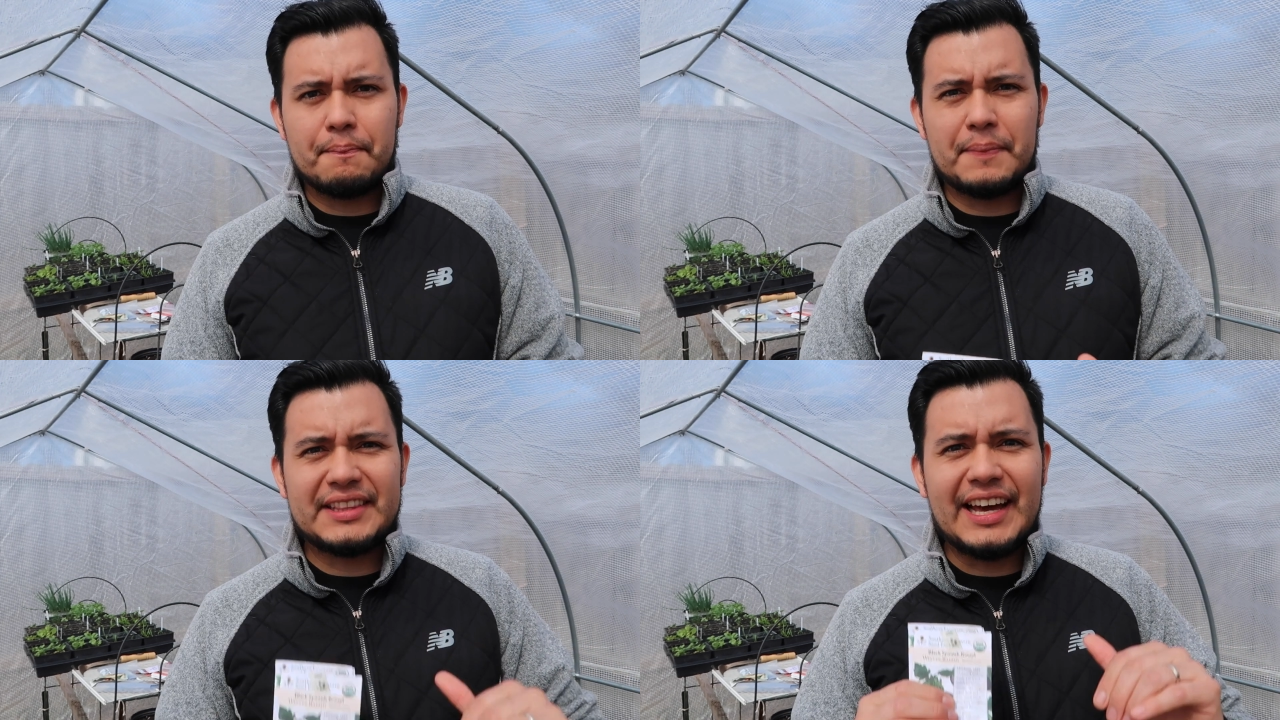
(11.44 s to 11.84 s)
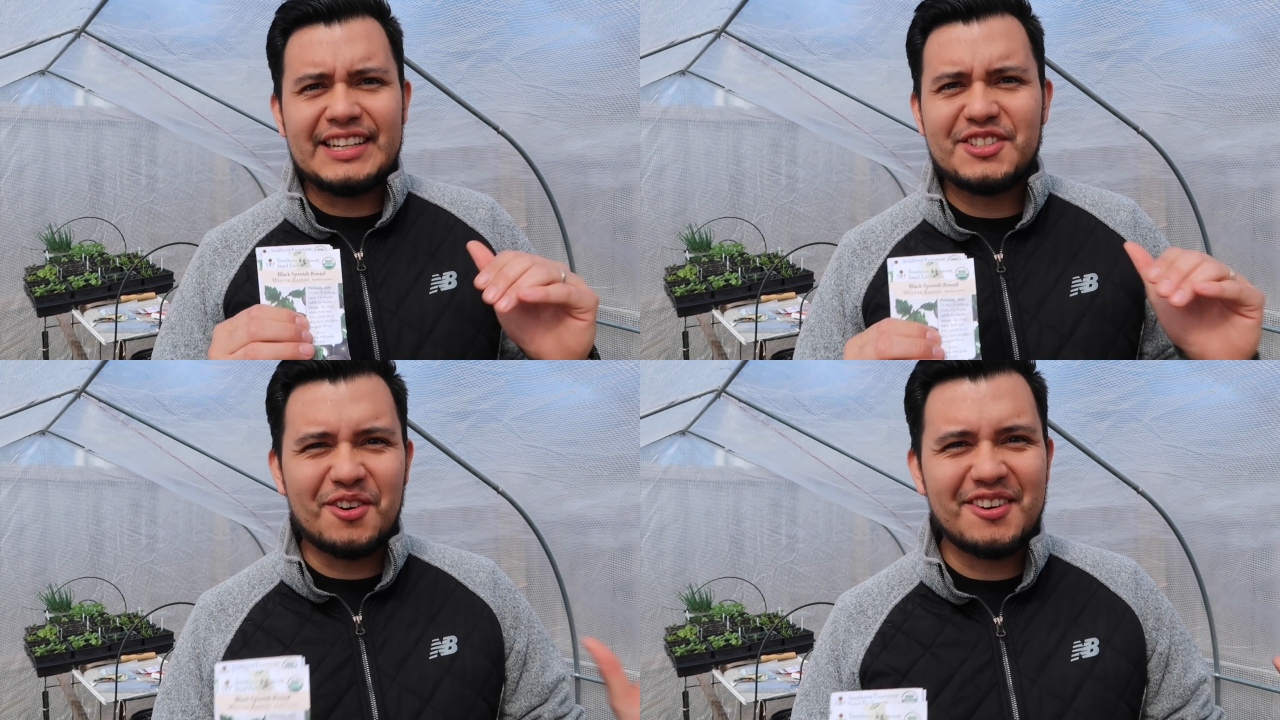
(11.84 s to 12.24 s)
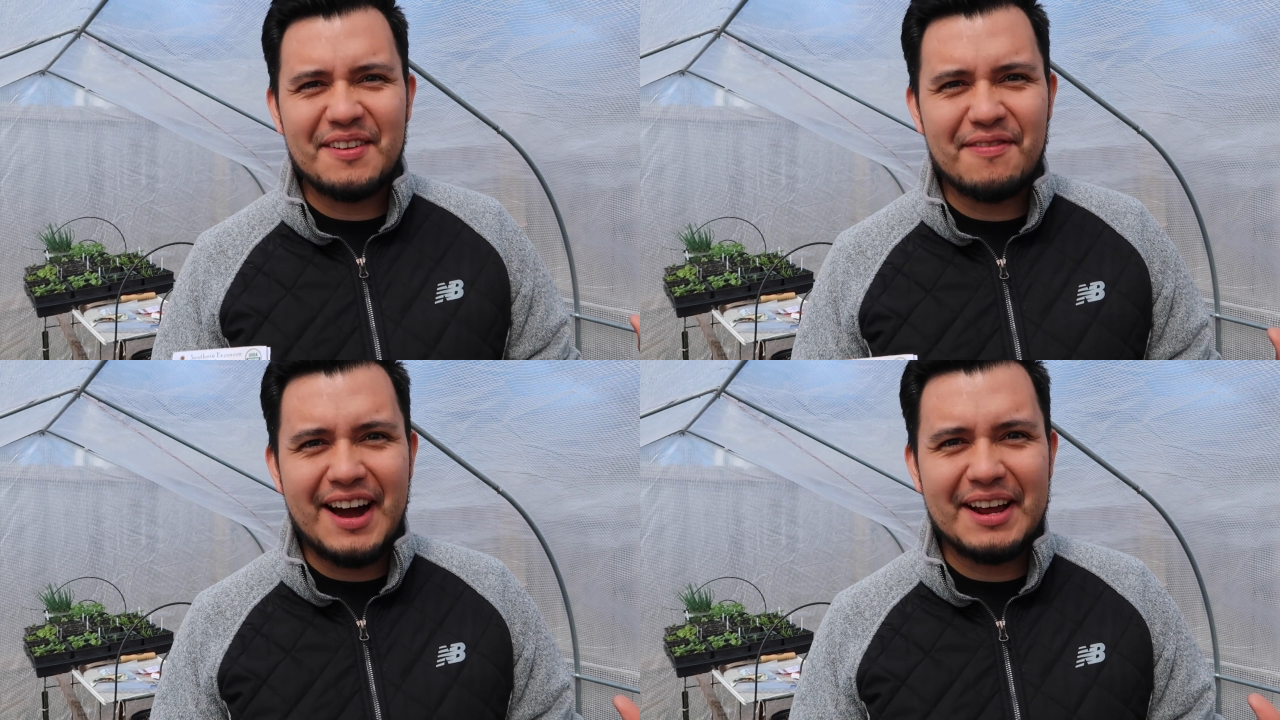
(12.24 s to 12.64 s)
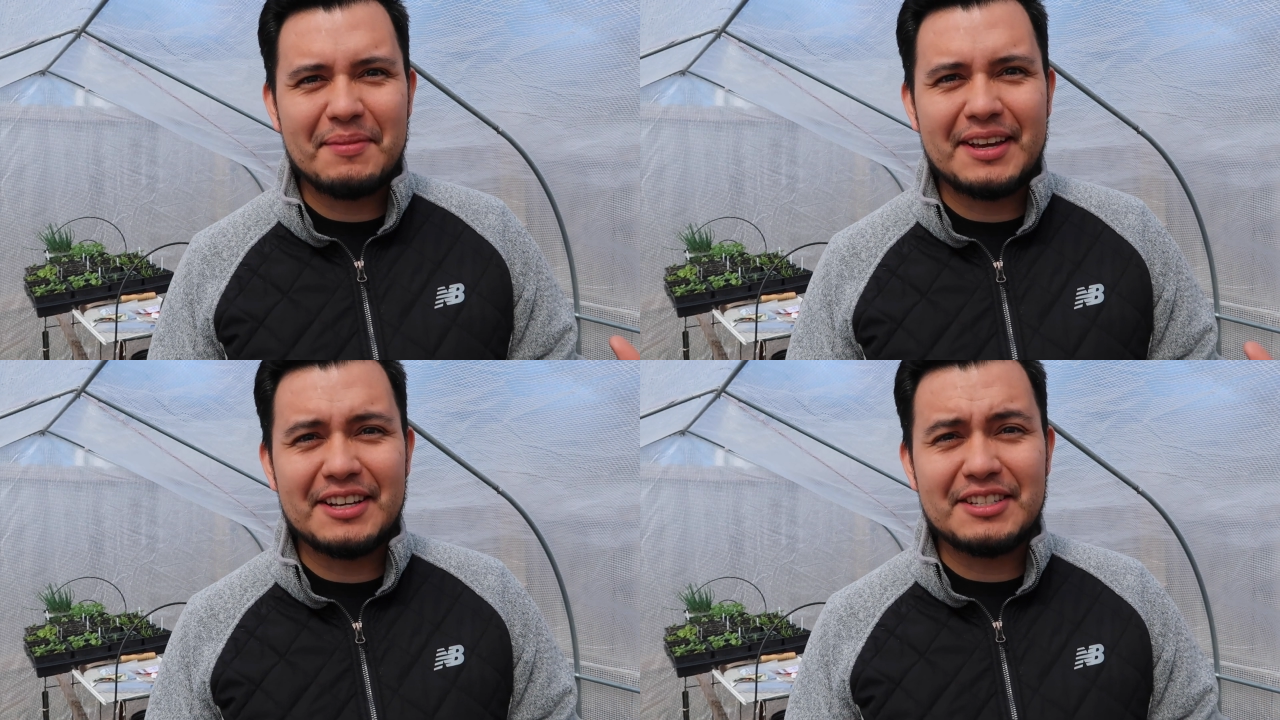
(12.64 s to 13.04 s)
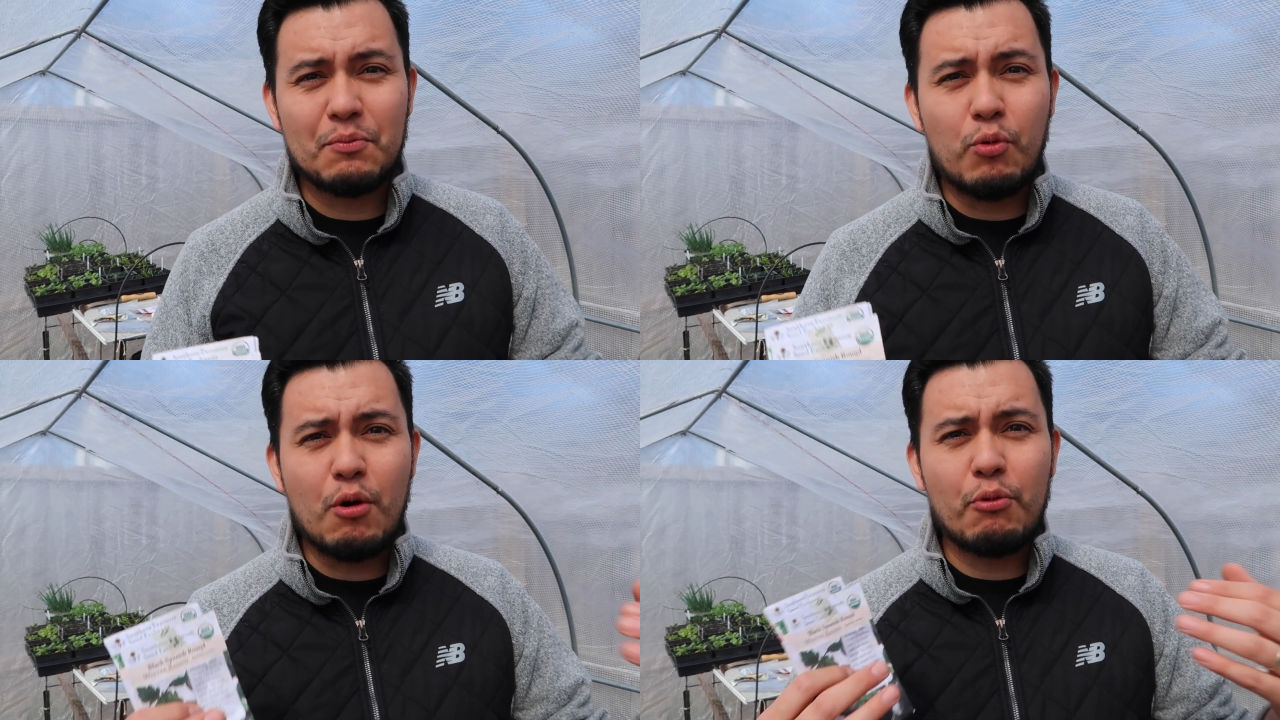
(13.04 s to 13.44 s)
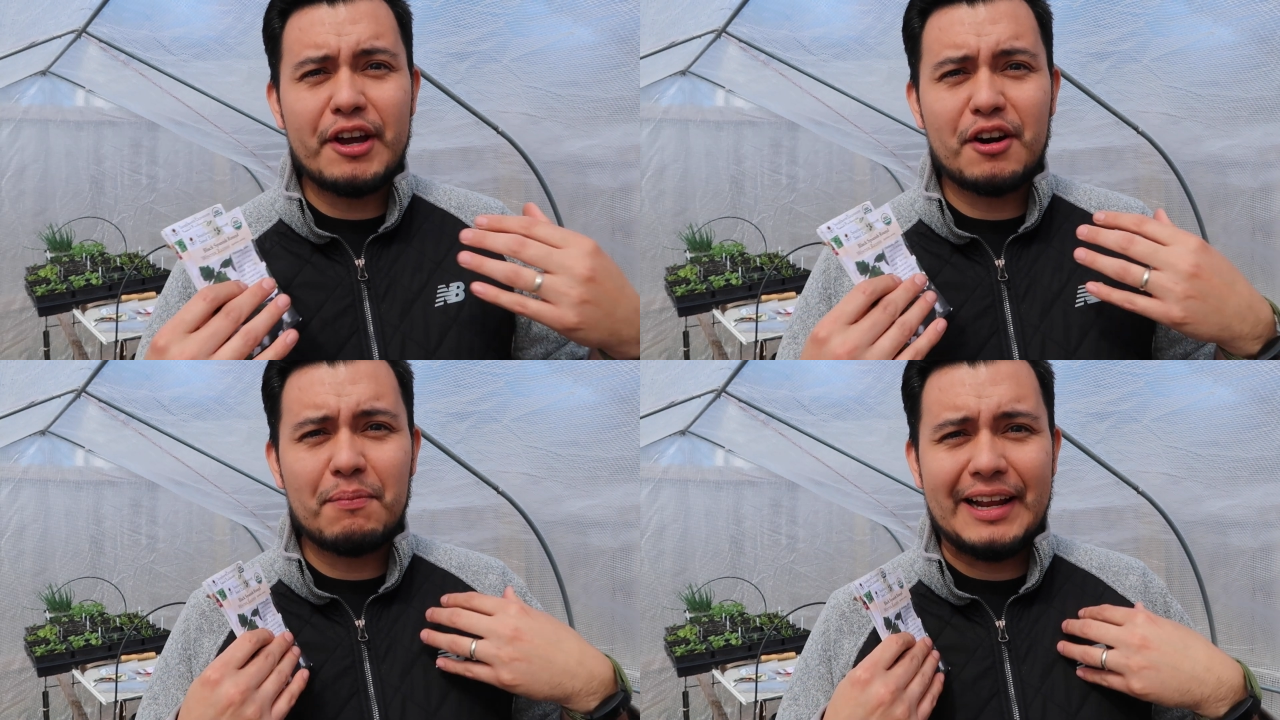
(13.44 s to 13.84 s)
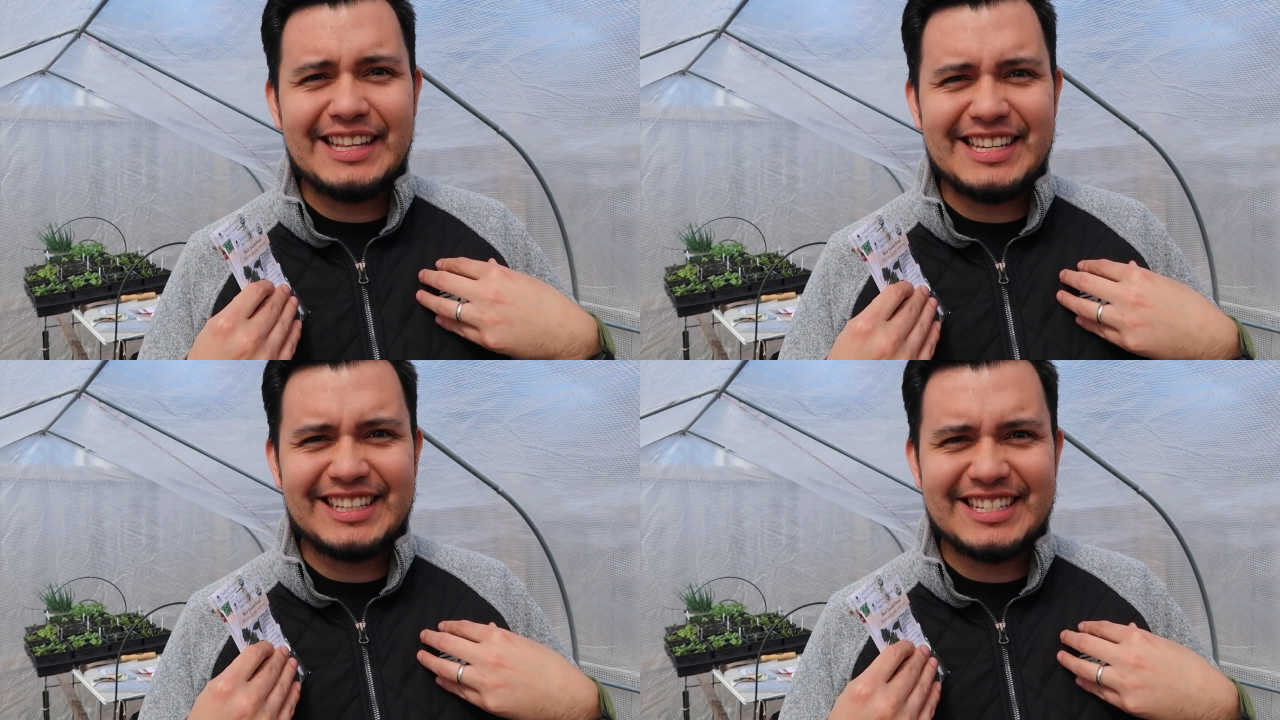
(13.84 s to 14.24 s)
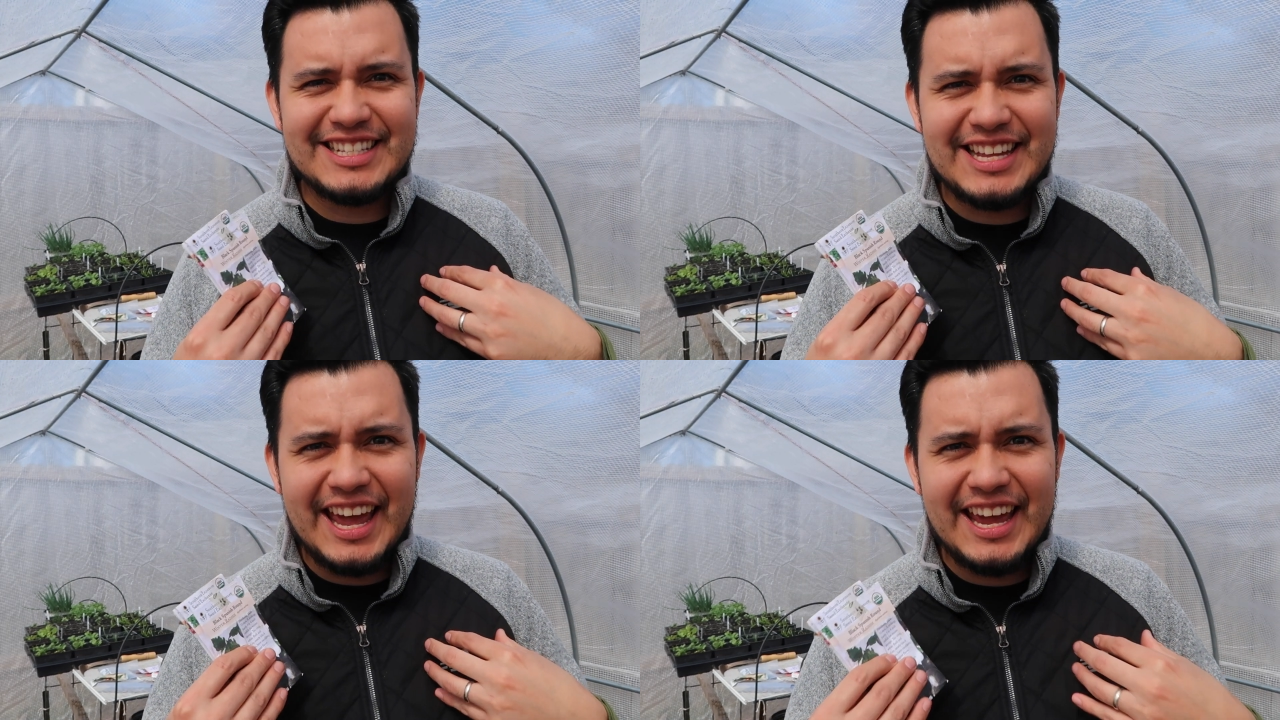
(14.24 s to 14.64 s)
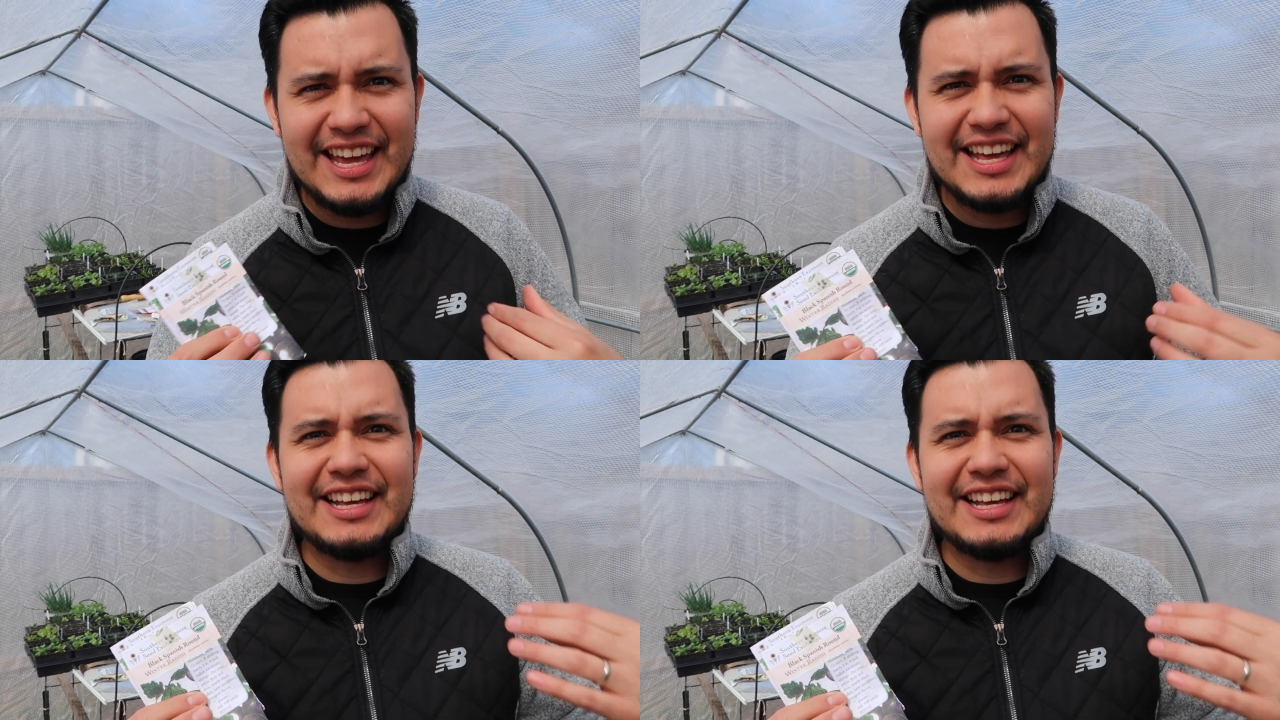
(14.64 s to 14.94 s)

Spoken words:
but that is totally fine because what we are planting today